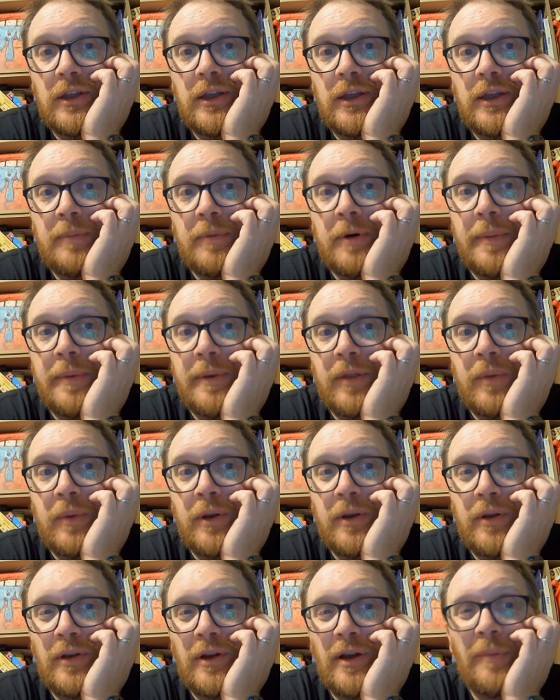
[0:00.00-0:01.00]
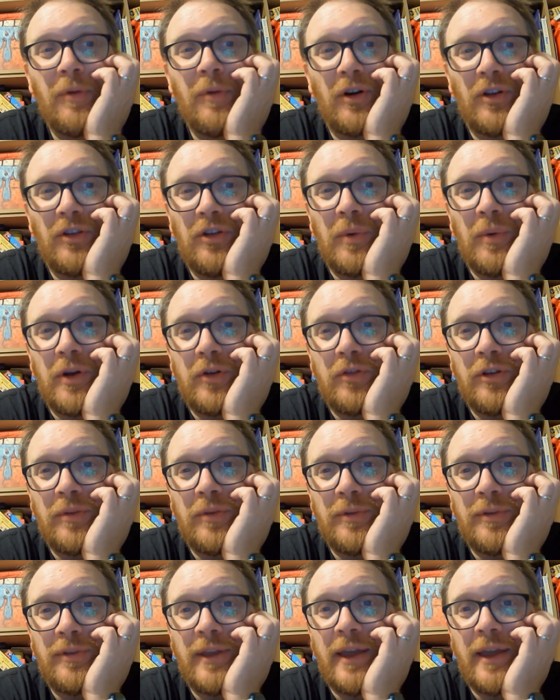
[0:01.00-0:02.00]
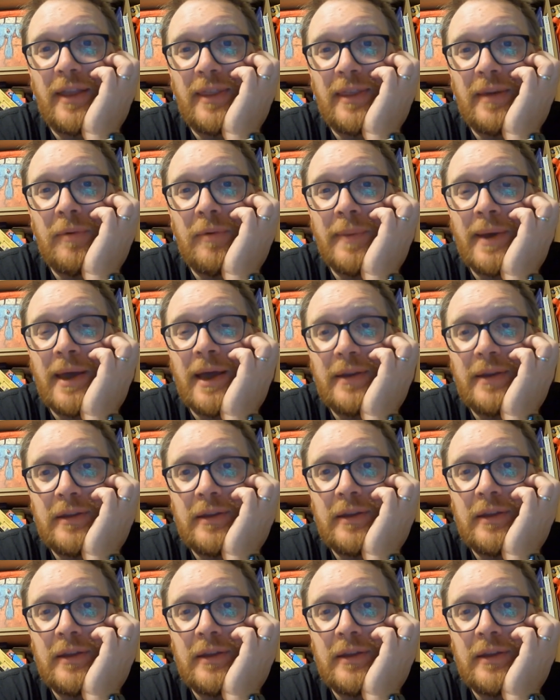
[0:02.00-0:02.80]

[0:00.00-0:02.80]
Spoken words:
Might be another one. I'm not going to do one on Christmas Day, that'd be mad.